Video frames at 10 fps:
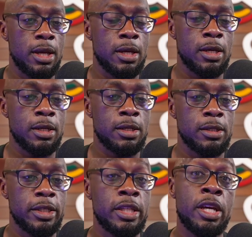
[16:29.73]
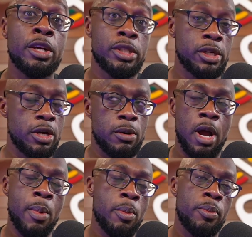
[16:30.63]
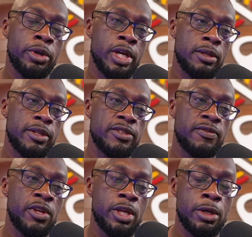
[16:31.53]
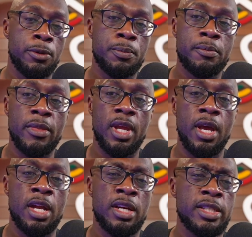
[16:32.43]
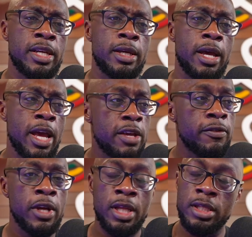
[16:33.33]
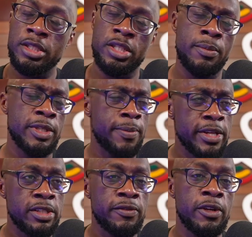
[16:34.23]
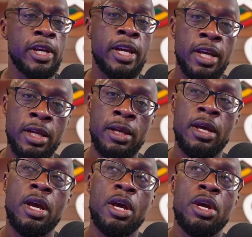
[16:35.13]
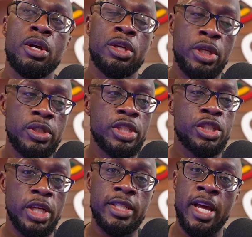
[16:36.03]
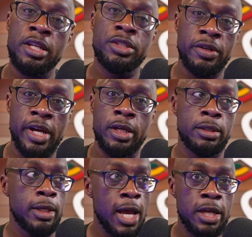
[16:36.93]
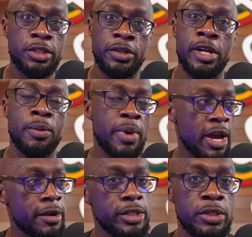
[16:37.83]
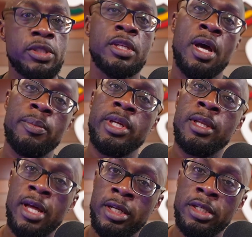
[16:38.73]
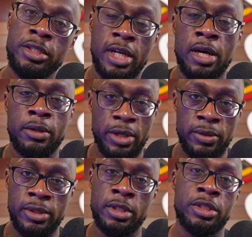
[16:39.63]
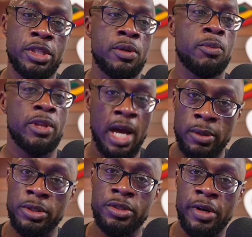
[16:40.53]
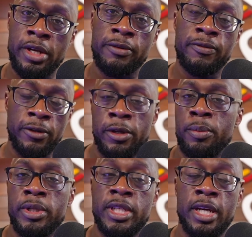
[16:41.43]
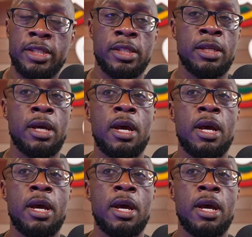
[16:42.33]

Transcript: Years ago, I remember putting out this video and I was like, hey, if you're in the gym, especially if you're a kid, you should just get a trainer. Get a trainer. Parents, you should not be letting your child go to the gym without a trainer for their protection.